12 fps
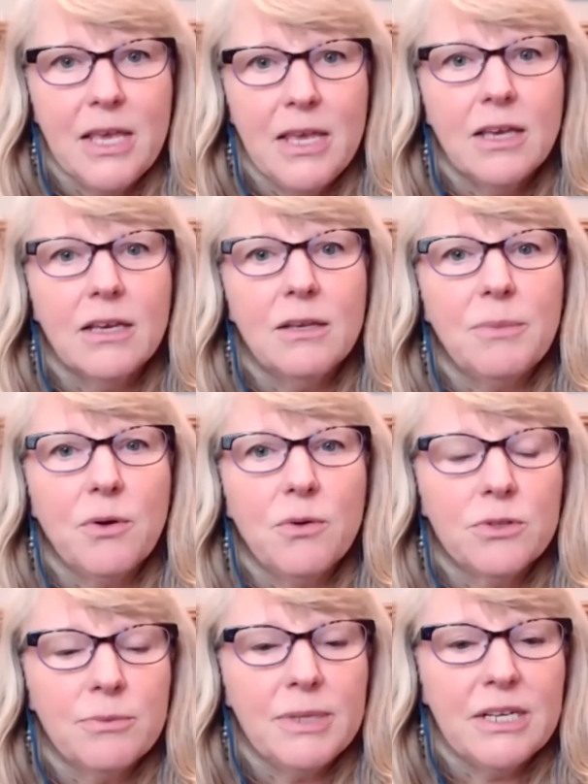It can
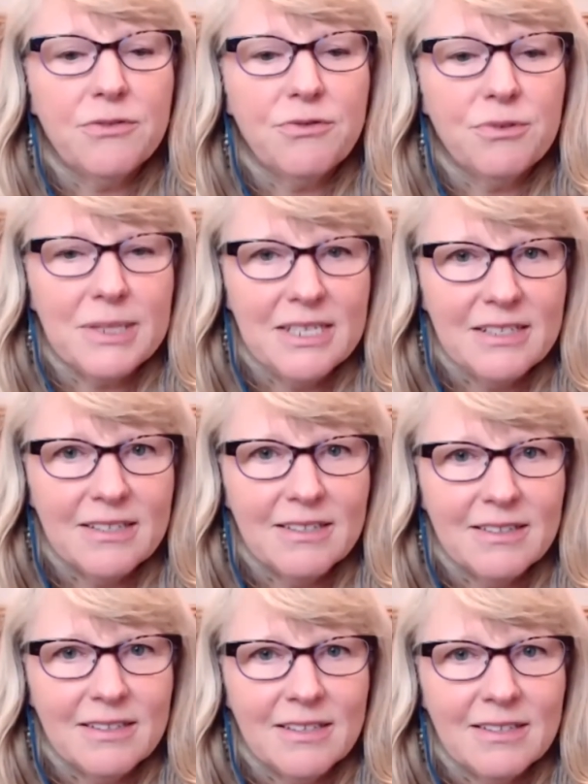also be done from a
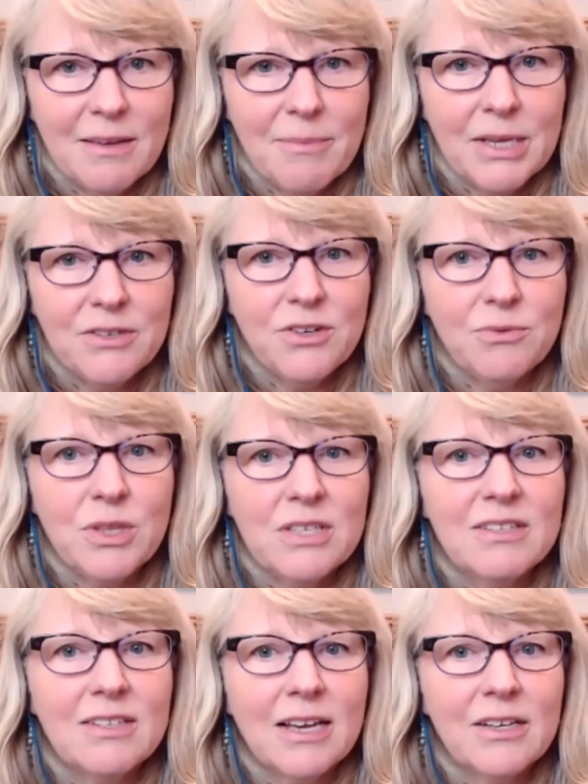distance, as I mentioned, with a
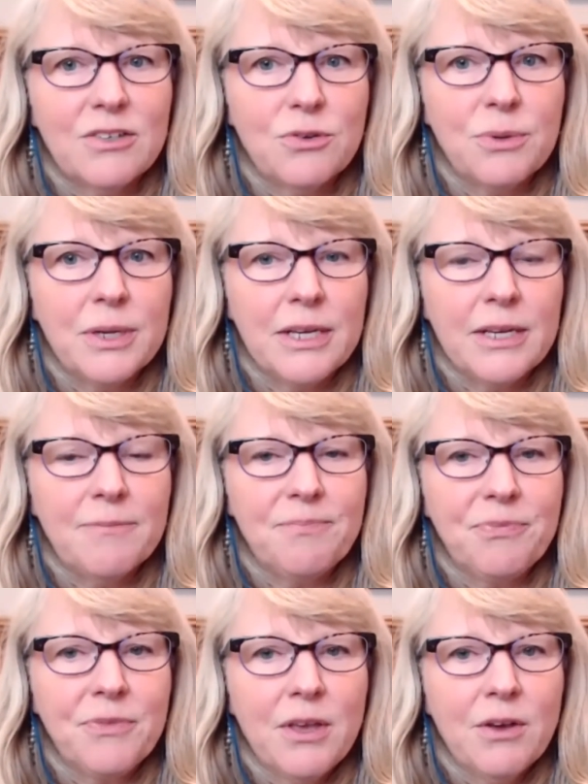second degree
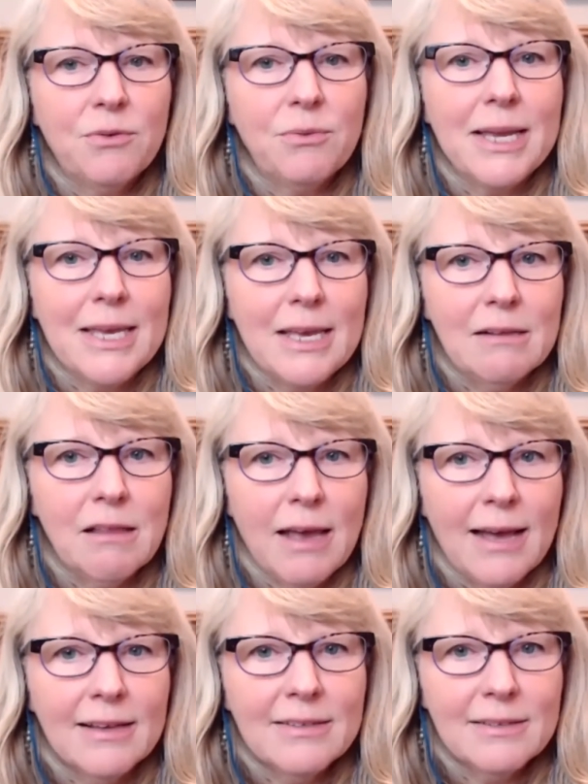Reiki
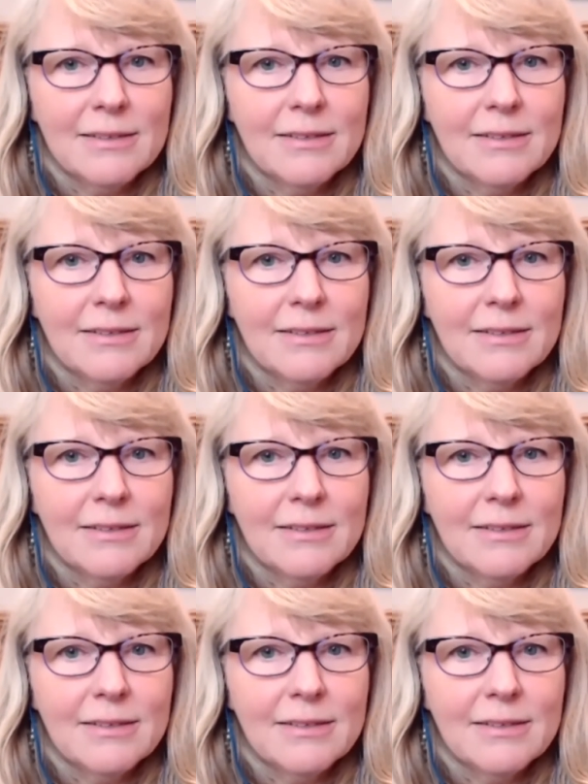class.